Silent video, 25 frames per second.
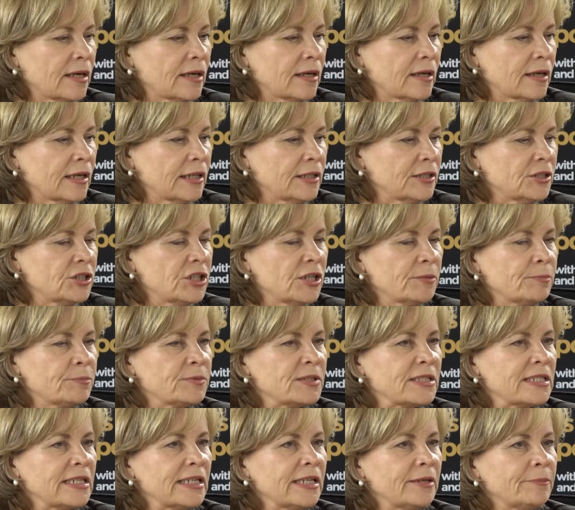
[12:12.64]
in deep
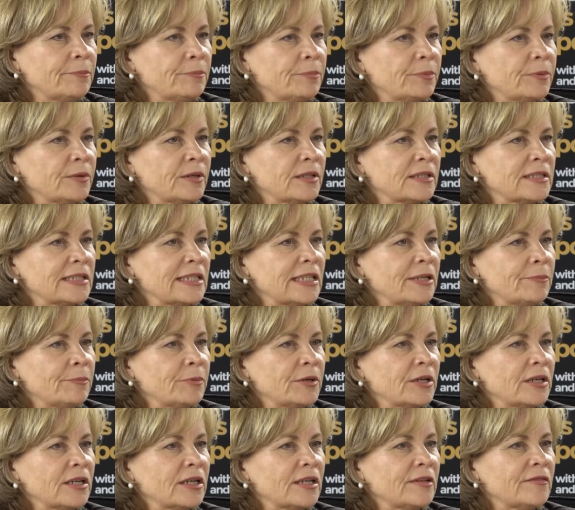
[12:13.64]
sleep,
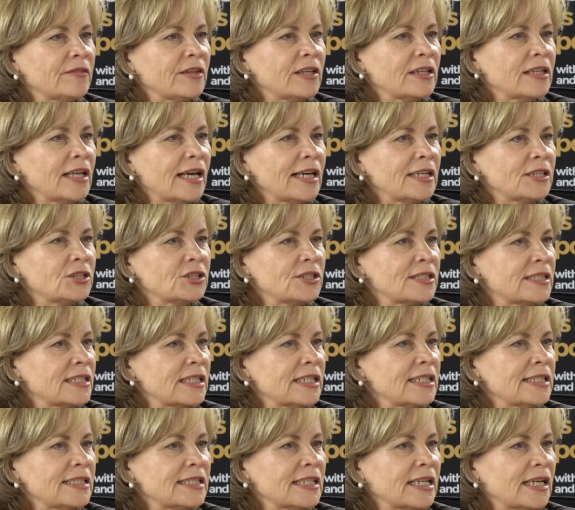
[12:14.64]
sleeping in the night is
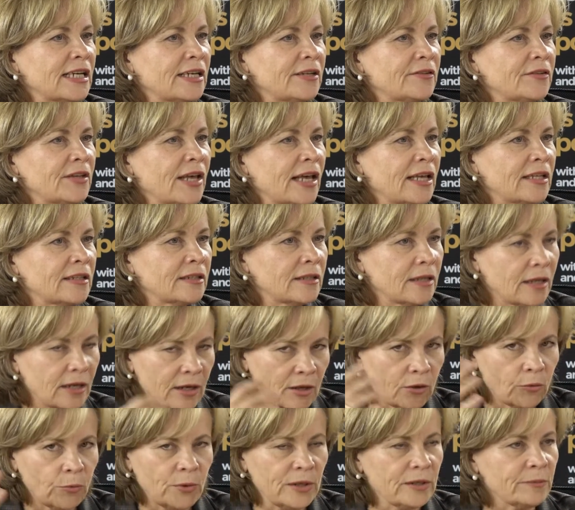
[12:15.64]
easier than
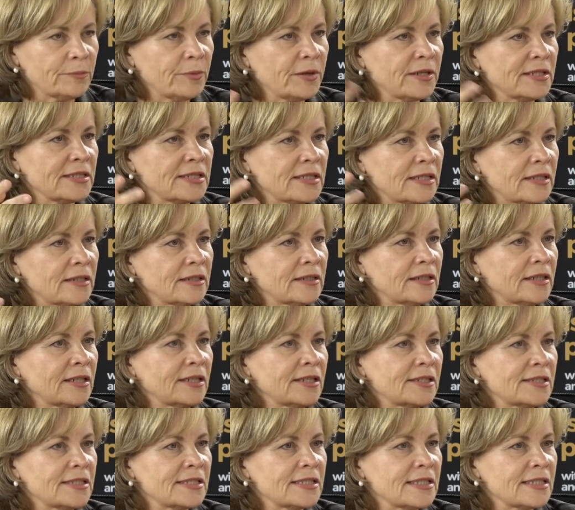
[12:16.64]
when person
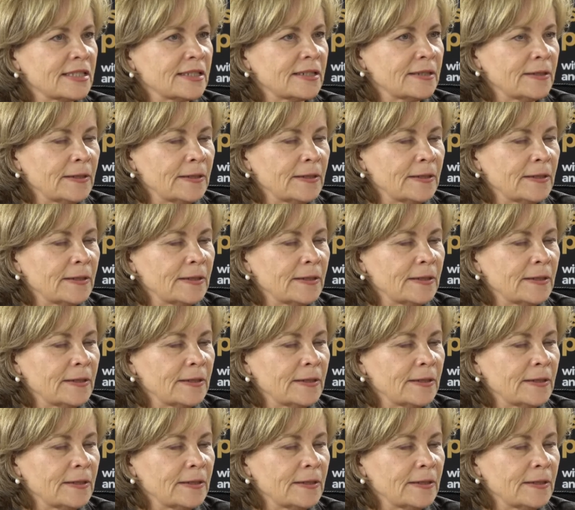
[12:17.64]
is